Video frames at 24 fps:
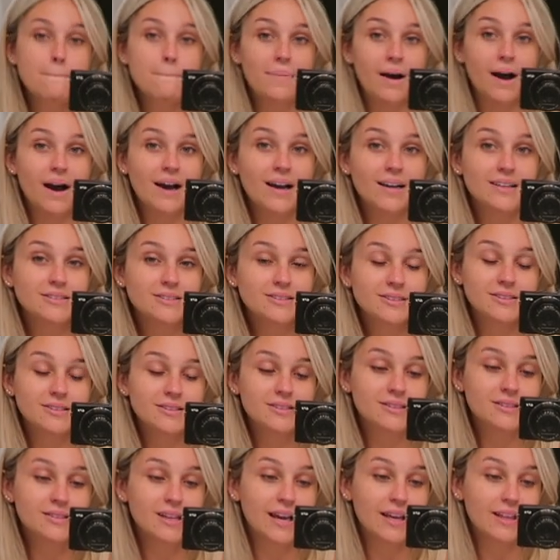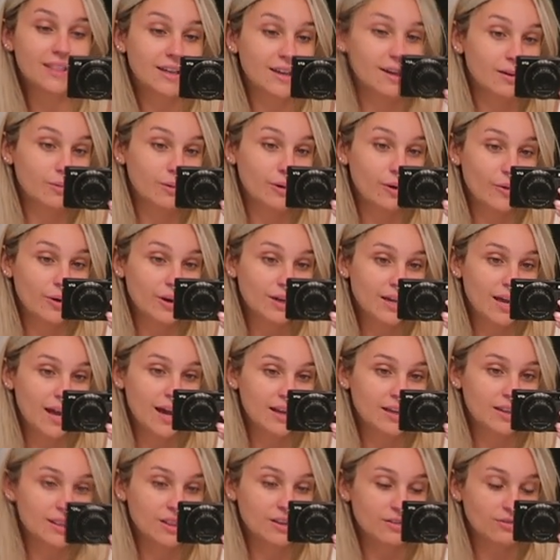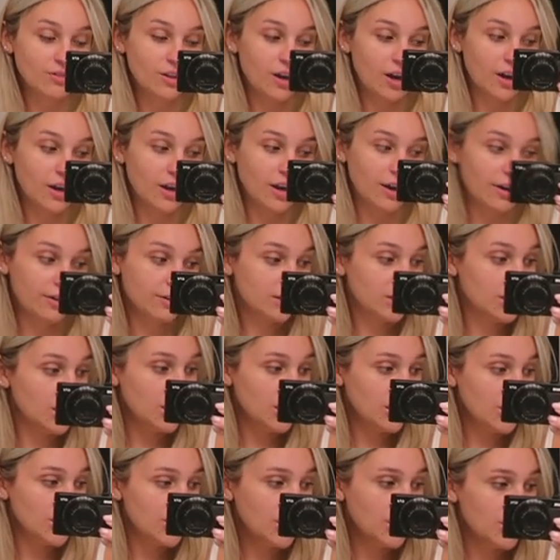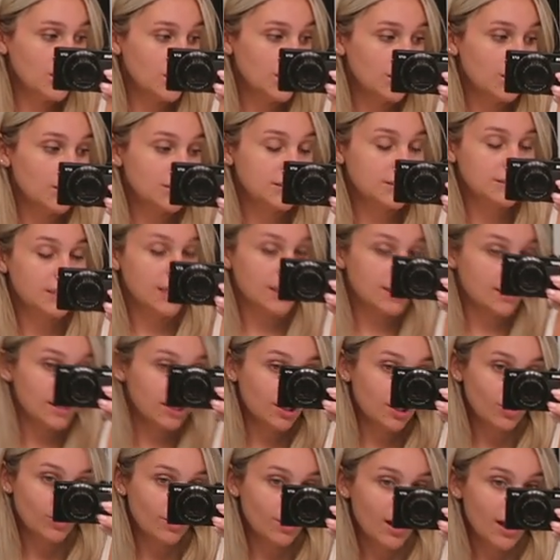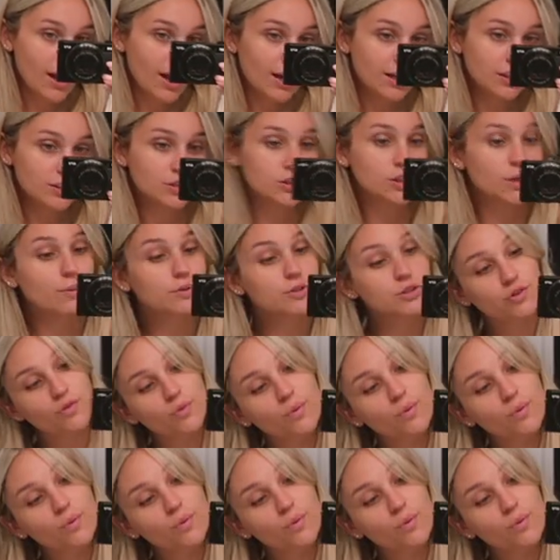But I think I'm going to end the vlog out here and say thank you guys so much